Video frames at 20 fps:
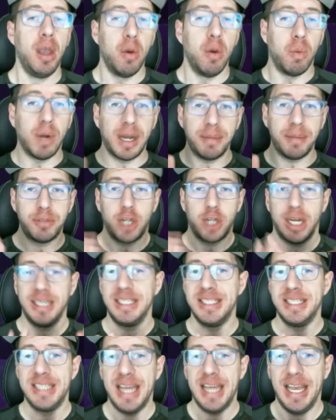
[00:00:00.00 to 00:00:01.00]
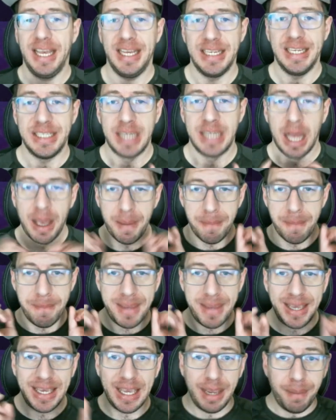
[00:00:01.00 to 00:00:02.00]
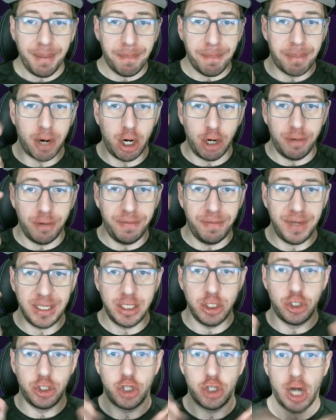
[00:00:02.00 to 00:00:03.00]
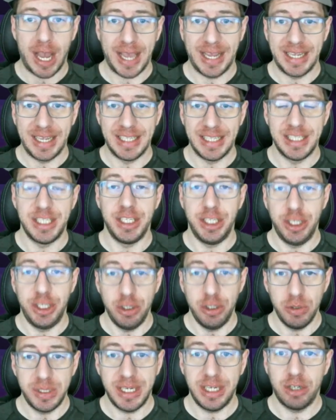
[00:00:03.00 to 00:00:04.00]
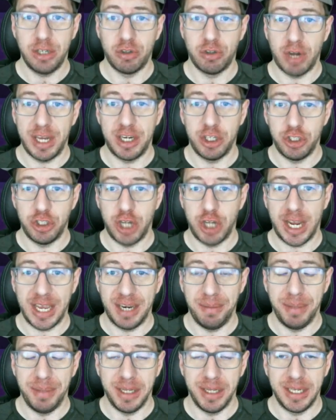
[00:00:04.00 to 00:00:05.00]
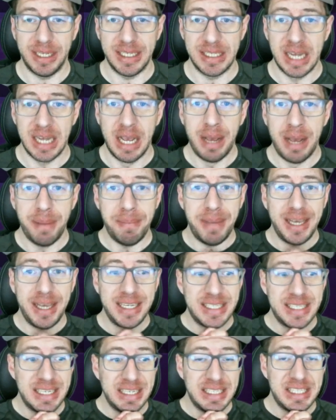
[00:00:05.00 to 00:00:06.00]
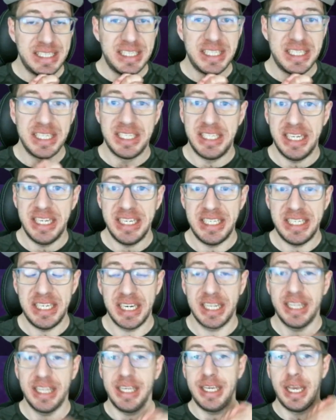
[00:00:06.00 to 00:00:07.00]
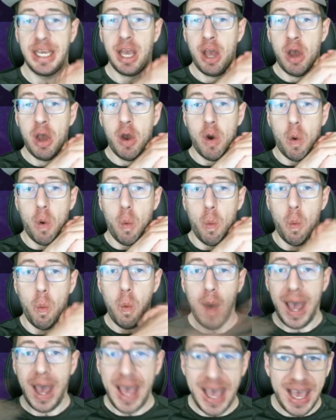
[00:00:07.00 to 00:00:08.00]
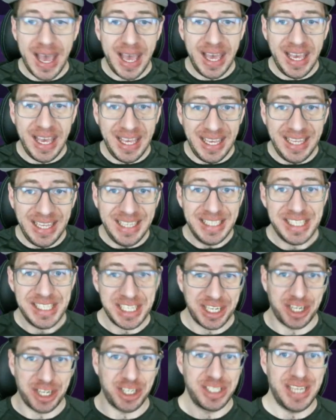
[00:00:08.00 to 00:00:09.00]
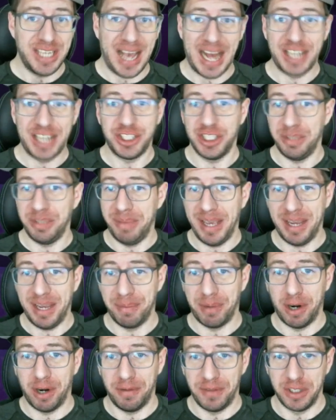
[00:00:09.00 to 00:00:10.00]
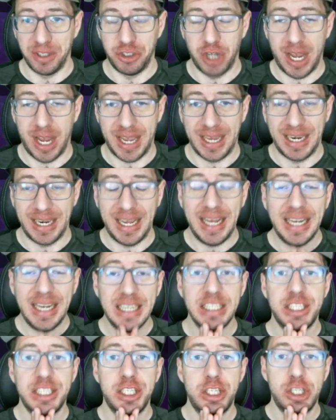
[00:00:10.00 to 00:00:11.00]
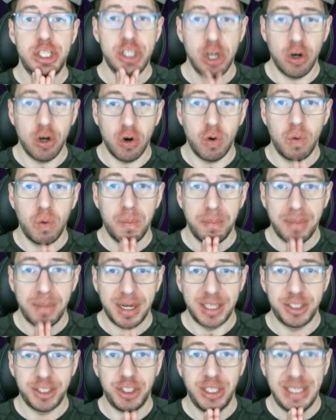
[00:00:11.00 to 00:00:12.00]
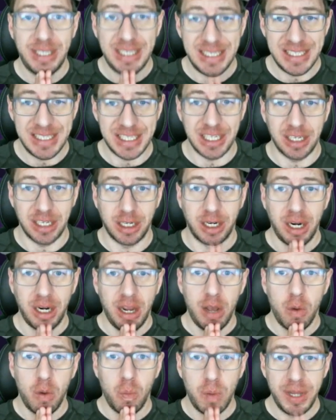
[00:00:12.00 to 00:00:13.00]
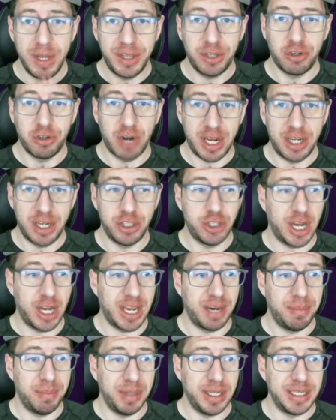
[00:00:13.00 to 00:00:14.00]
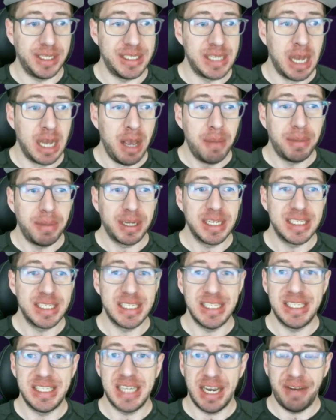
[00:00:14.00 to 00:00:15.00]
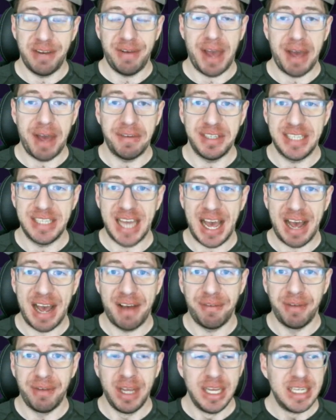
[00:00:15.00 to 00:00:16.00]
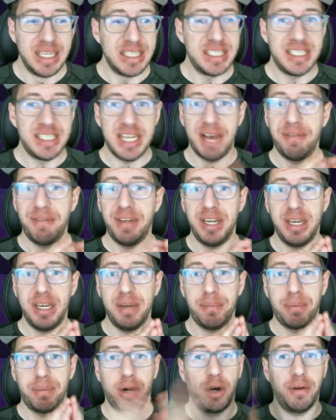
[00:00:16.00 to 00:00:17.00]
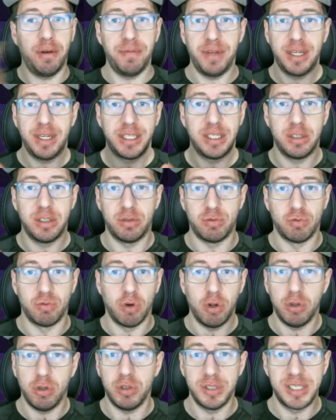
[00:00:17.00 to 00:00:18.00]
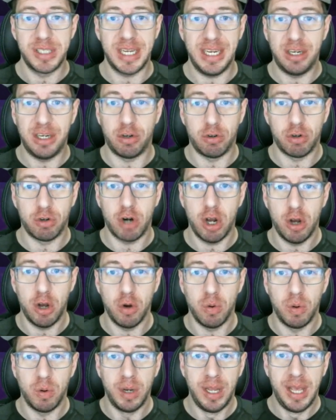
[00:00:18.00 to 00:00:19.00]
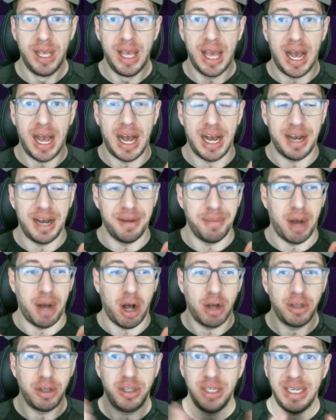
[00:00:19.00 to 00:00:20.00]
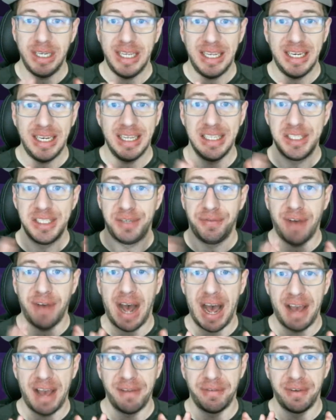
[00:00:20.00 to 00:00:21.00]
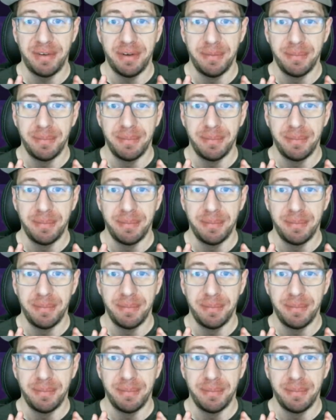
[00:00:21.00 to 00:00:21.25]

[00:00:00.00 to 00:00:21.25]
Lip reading: what I'm trying to say is making perfect dragons using Greater Dragon Abilities makes it statistically way easier to actually make a perfect dragon. It is so much easier with Greater Dragon Abilities because instead of having to have 7 perfect rolls in a row, all you need is 5.